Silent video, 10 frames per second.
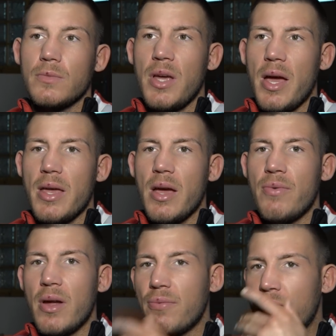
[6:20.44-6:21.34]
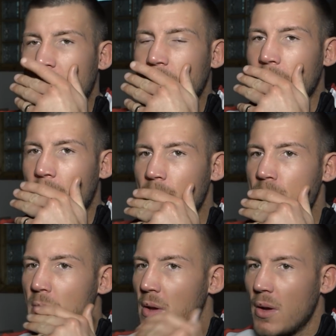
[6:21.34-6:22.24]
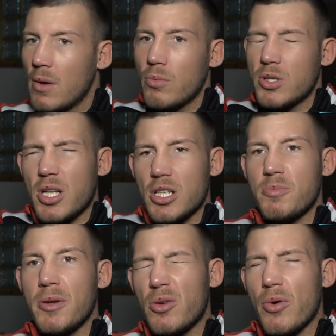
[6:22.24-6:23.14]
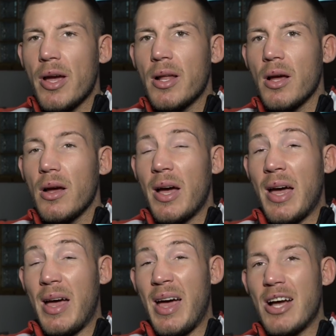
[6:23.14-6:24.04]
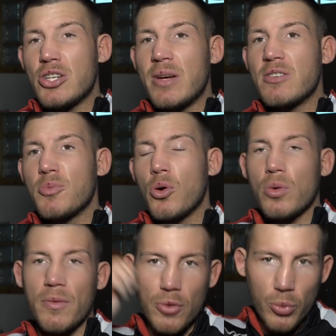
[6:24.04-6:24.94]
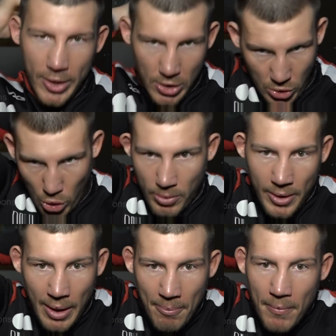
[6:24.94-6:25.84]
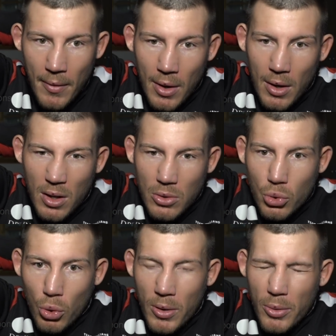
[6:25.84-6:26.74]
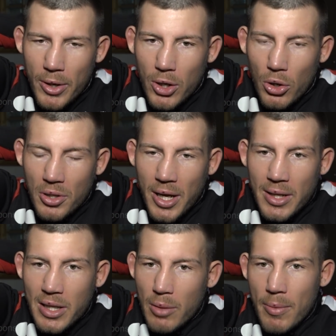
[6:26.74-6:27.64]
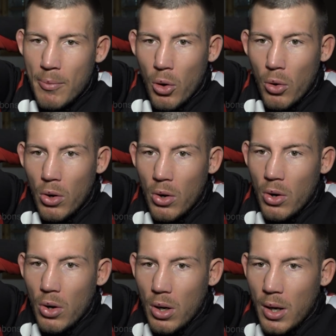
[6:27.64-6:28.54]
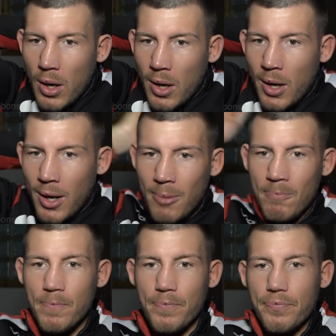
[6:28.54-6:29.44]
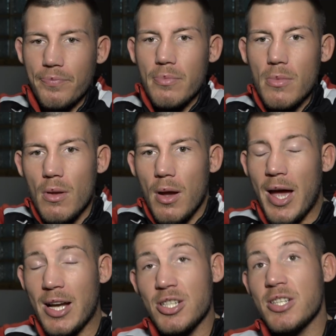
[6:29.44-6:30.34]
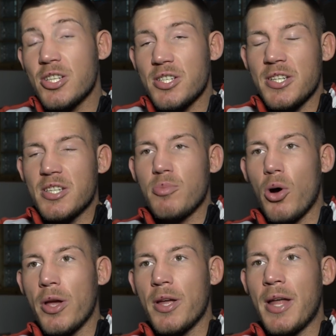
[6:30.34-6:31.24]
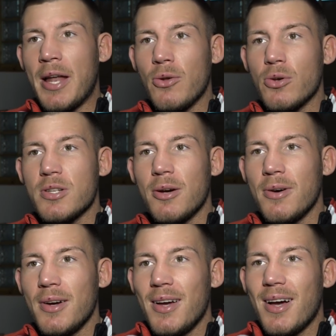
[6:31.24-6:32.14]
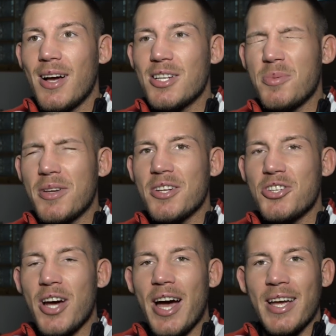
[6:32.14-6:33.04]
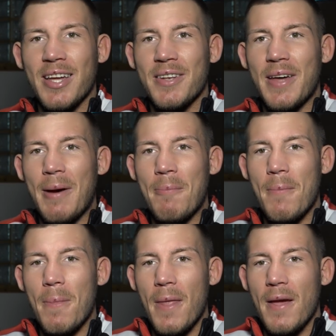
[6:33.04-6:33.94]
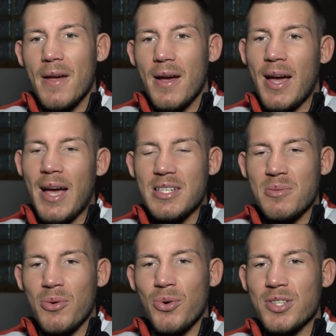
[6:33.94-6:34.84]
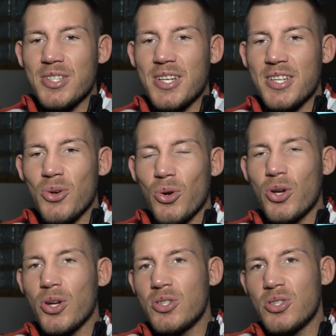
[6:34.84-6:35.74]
Yeah, very friendly. We still speak regular. I actually haven't spoken to him for a week or so, but normally we're in contact a little bit more. I actually just seen his boy in Nando's now. I was speaking to Jack, and I asked him how he was. He said he's all good.